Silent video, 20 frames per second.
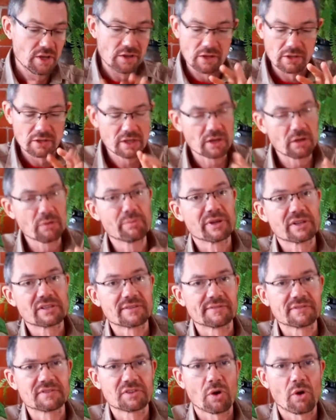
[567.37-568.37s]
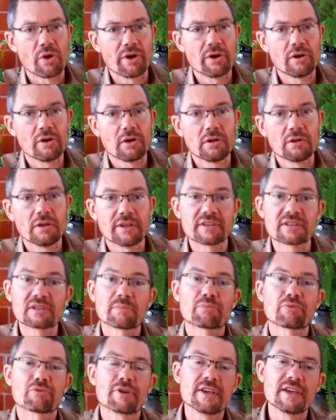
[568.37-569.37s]
The little bits of soil and
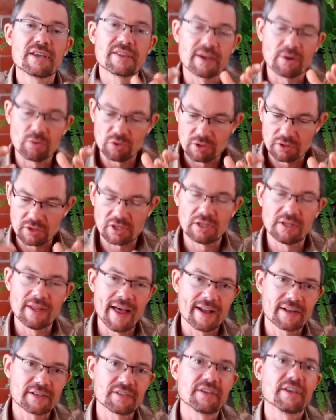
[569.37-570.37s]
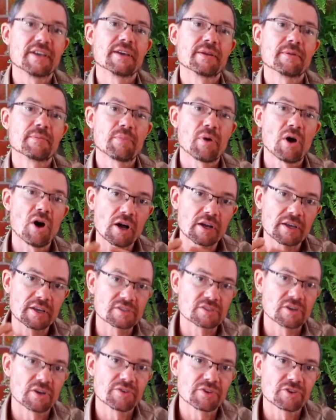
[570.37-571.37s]
debris that will collect in
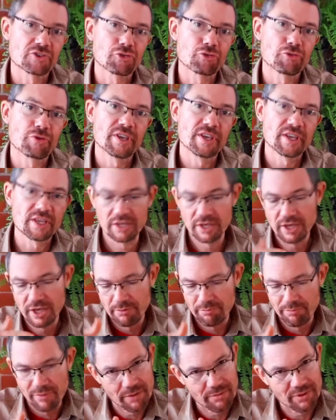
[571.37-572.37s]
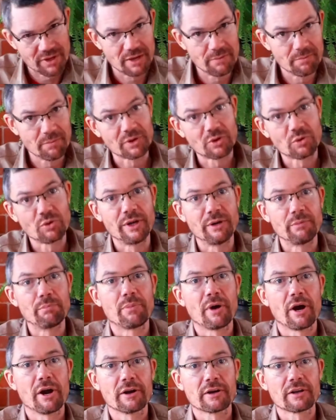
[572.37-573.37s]
pockets on the tree, maybe in between
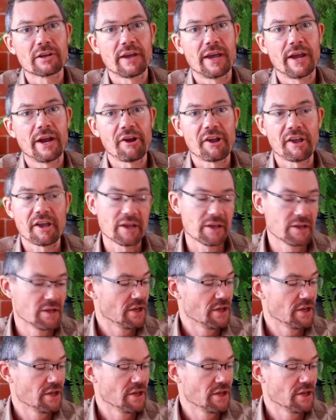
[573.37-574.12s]
bark area,